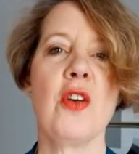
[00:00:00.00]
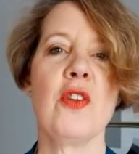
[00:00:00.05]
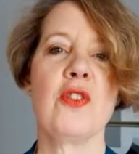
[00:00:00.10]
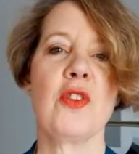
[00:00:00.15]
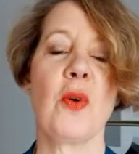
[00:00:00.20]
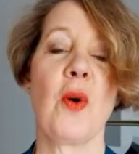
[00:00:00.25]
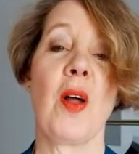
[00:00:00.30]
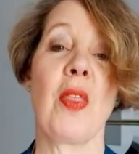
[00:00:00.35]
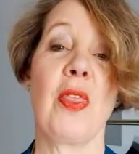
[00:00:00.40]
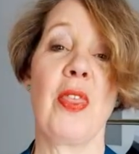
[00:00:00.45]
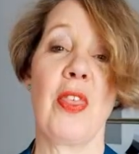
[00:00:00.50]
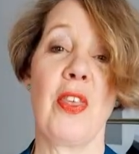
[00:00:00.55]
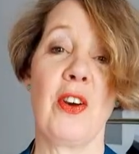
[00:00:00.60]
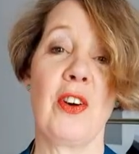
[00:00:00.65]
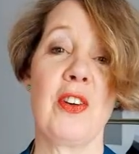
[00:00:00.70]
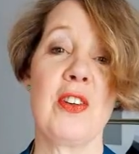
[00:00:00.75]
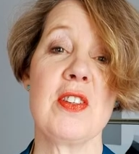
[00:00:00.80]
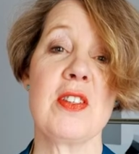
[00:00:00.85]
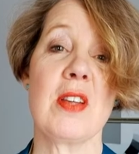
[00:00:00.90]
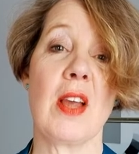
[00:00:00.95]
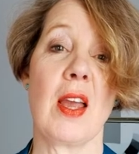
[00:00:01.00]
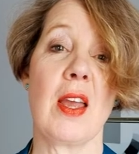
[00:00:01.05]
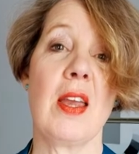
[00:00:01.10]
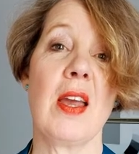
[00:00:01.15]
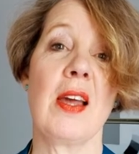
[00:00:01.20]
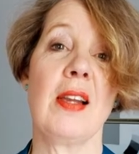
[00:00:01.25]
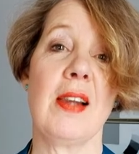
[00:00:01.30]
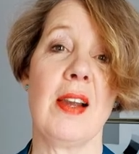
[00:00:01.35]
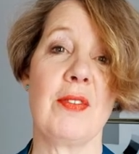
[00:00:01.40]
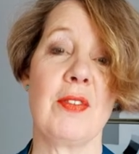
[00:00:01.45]
So on
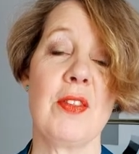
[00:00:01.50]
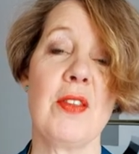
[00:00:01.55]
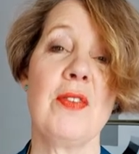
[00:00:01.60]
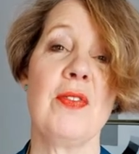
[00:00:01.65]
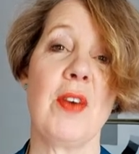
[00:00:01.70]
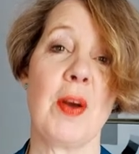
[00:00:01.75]
Thursday, 11th of